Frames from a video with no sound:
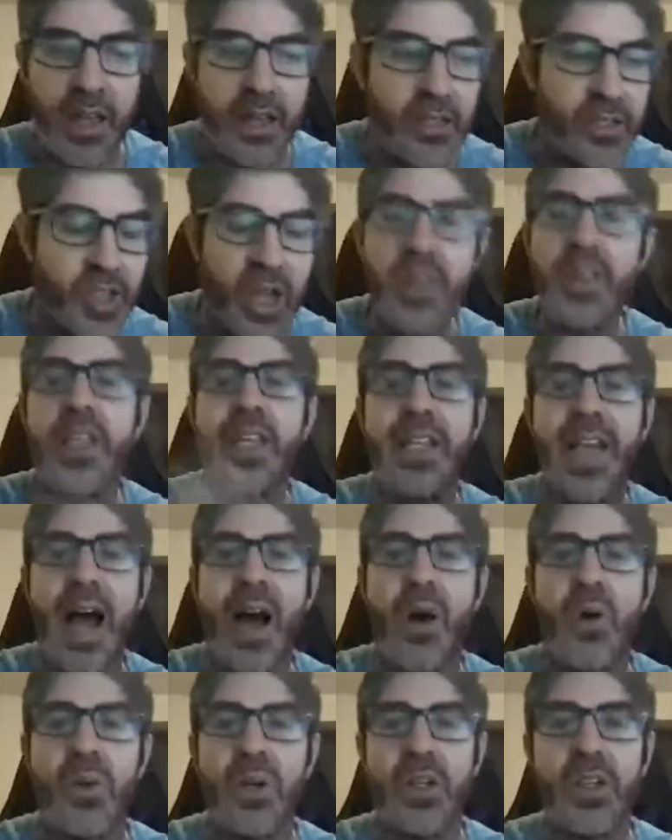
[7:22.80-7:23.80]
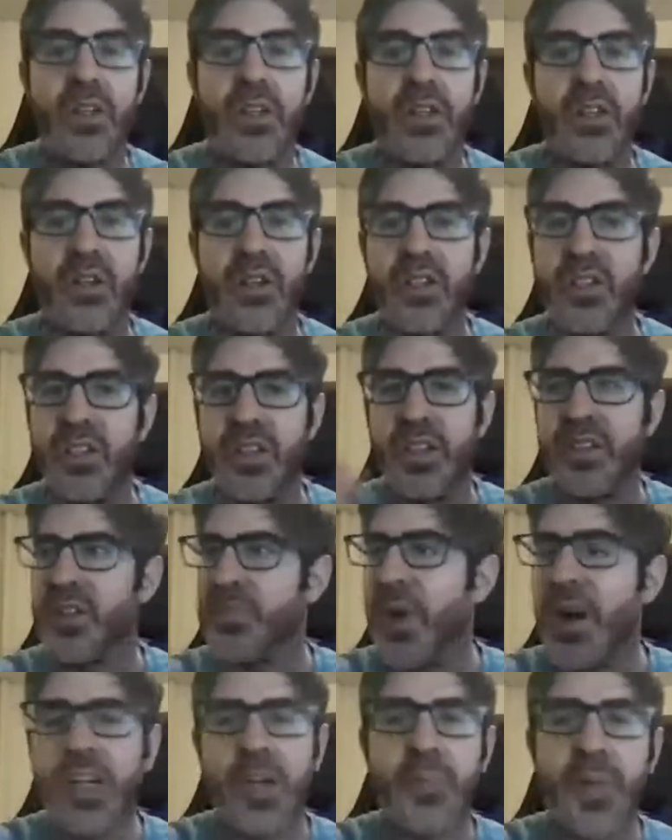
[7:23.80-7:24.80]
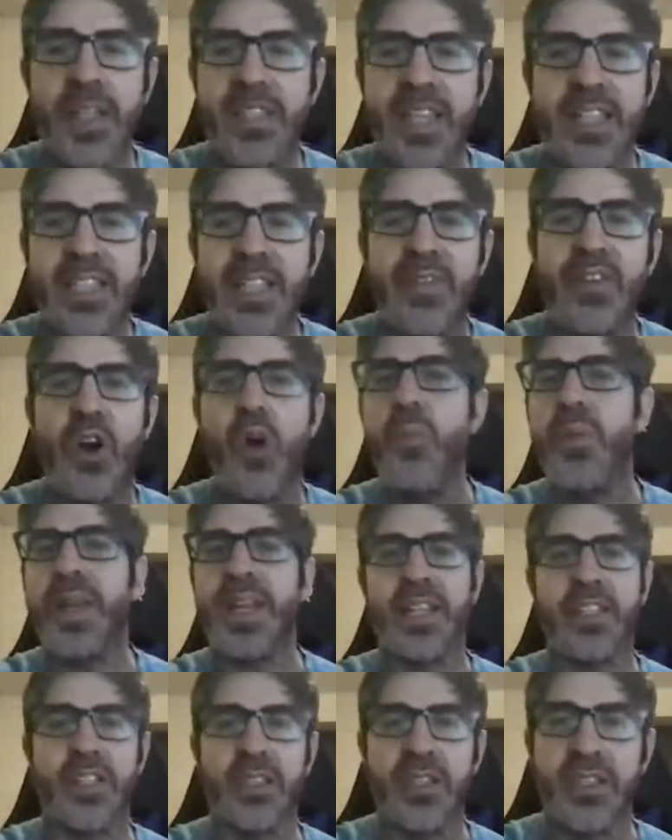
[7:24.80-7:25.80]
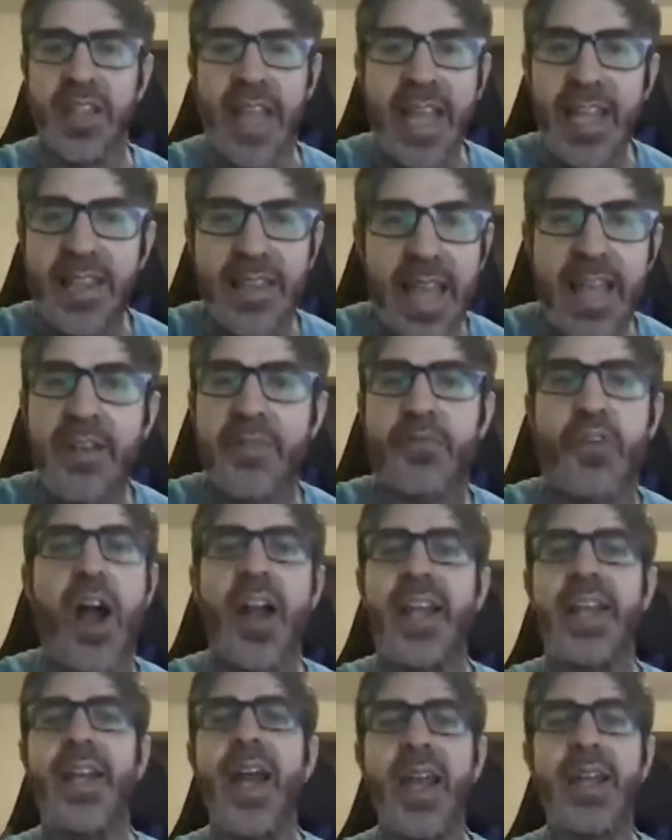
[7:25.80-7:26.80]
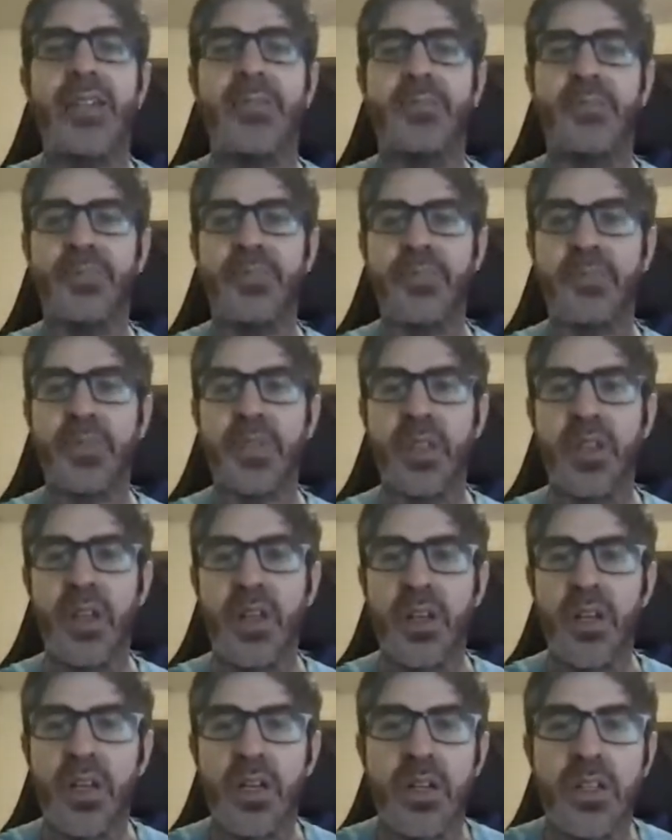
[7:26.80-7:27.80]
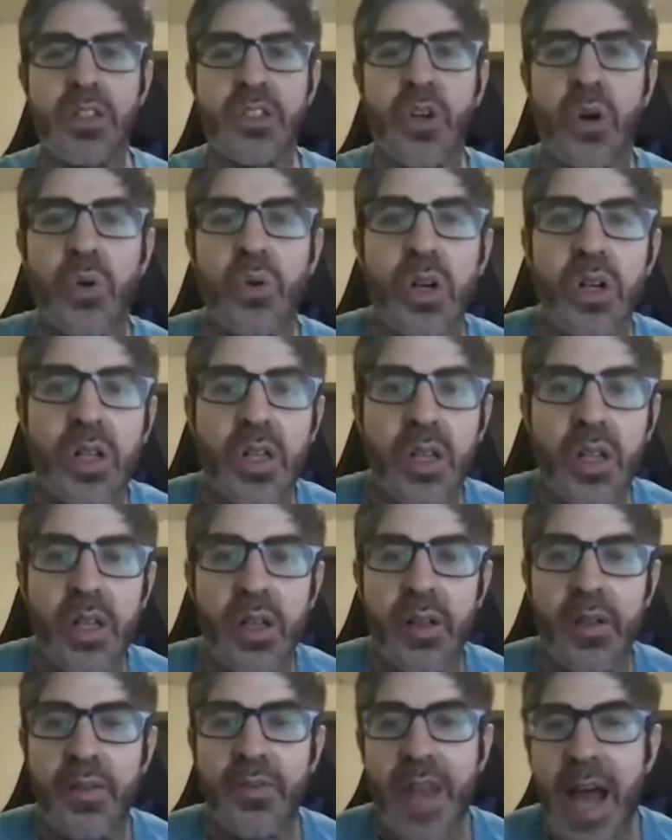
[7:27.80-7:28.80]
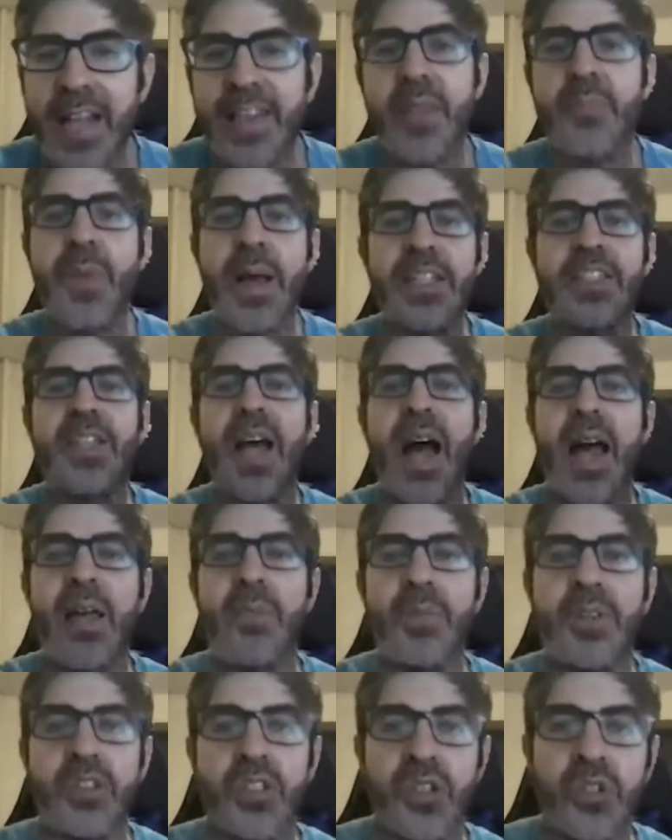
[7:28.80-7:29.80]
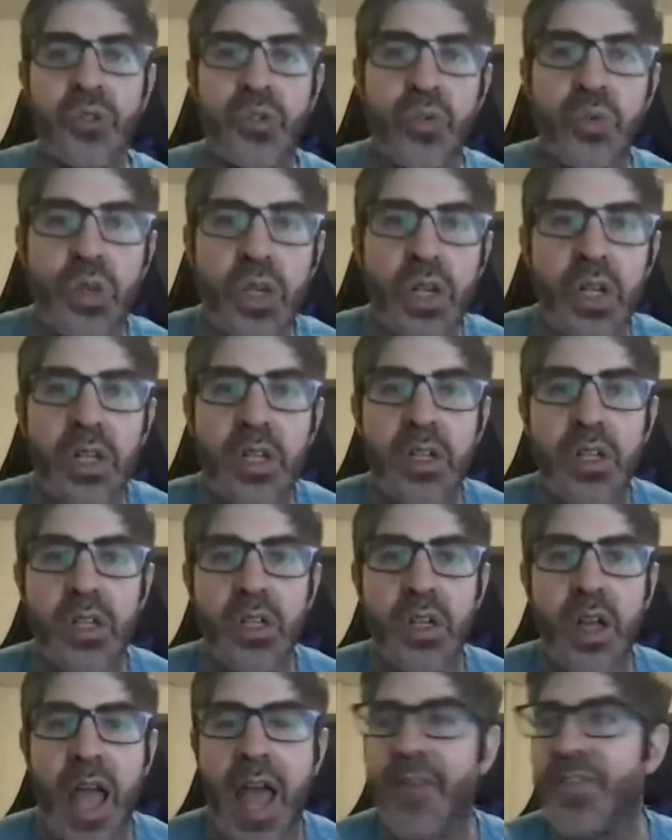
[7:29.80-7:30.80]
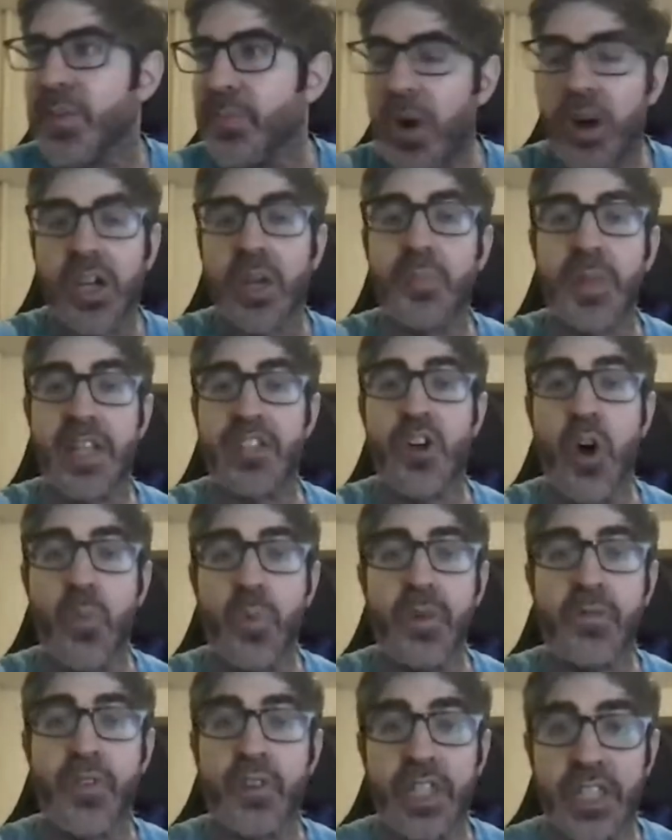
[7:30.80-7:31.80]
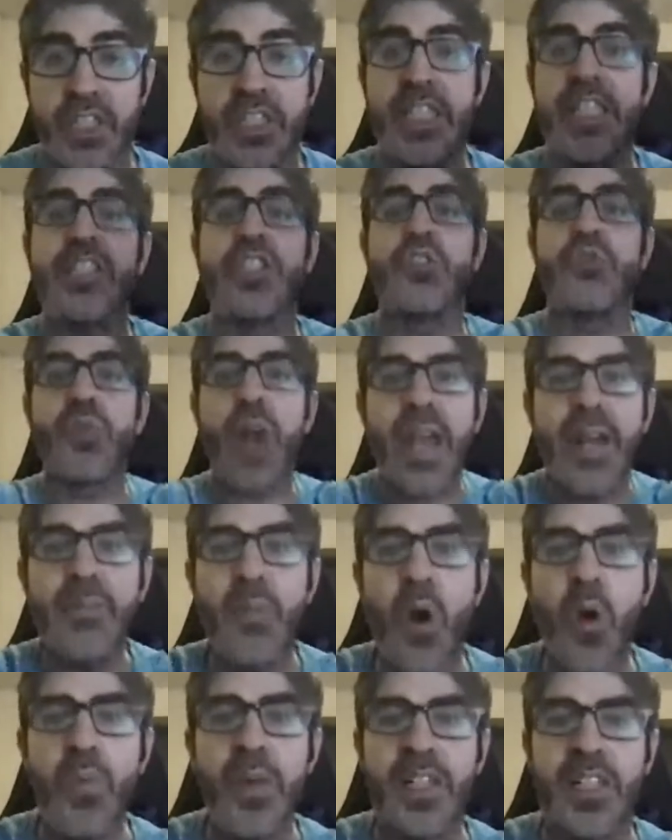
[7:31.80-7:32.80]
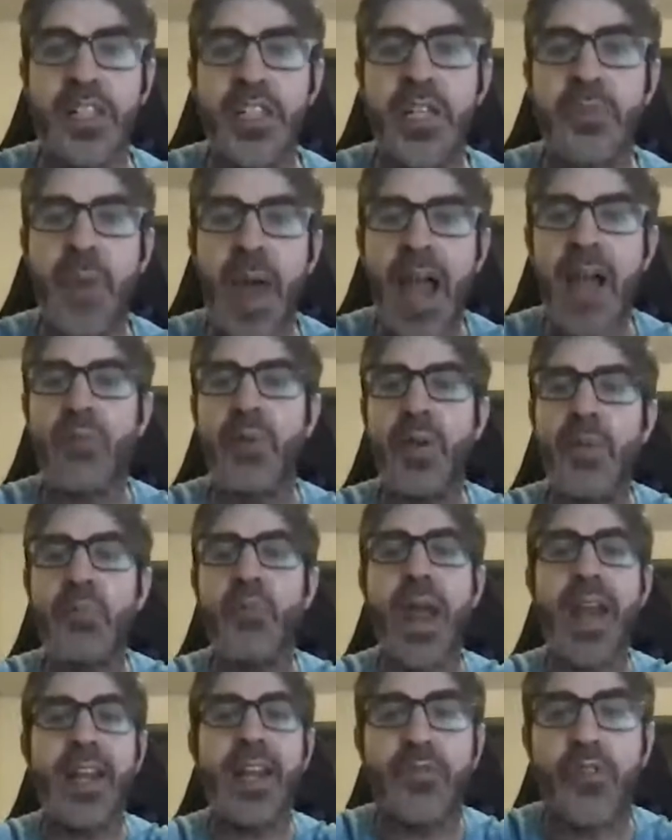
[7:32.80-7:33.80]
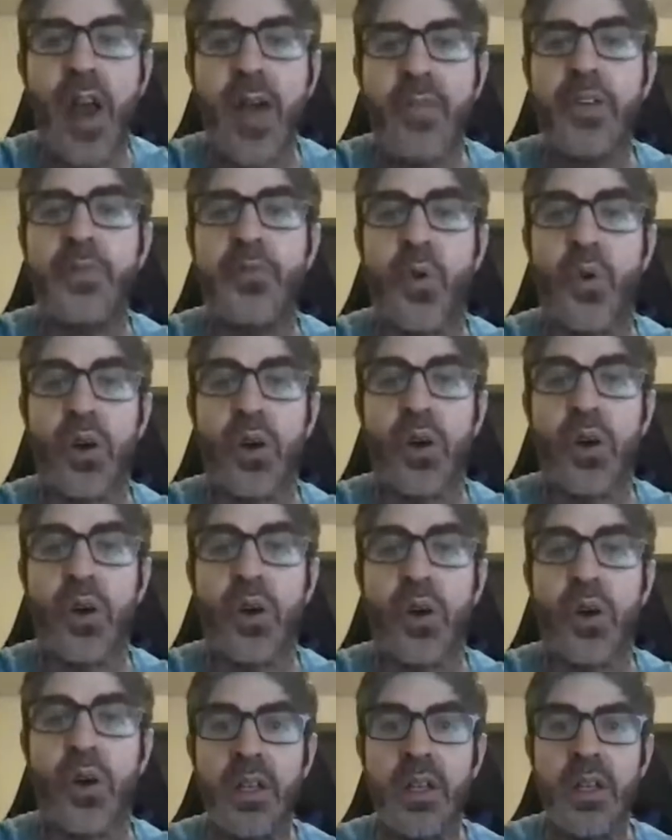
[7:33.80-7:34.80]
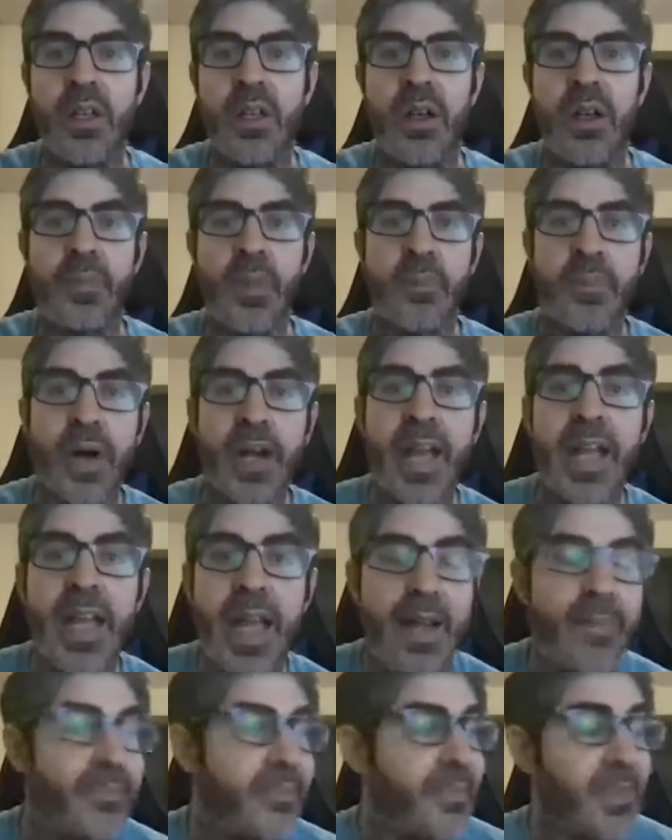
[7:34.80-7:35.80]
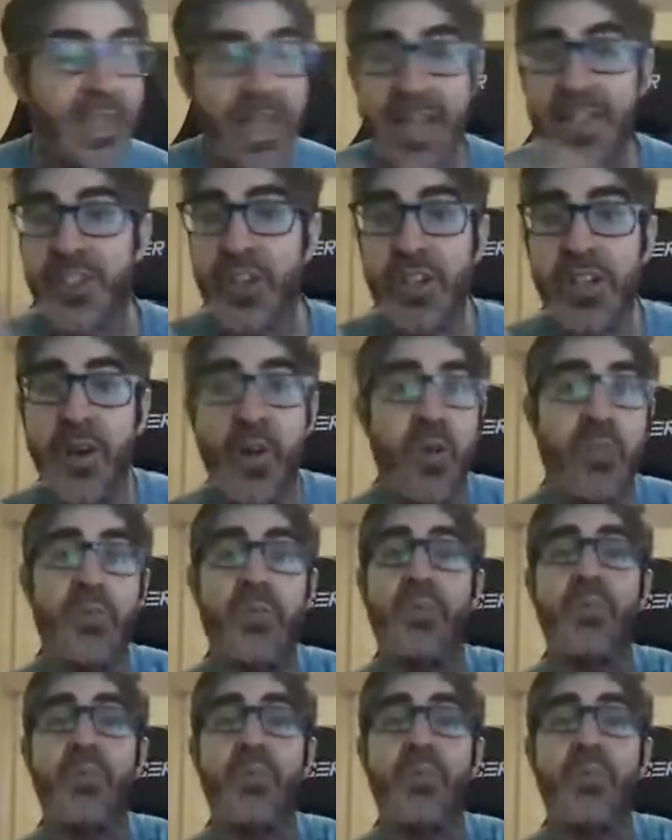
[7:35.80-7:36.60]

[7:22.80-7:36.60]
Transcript: suddenly now the marketplace isn't even opening until late Friday night. So not the best time to have the marketplace open for these great moments, this pack we've been waiting forever for. But it took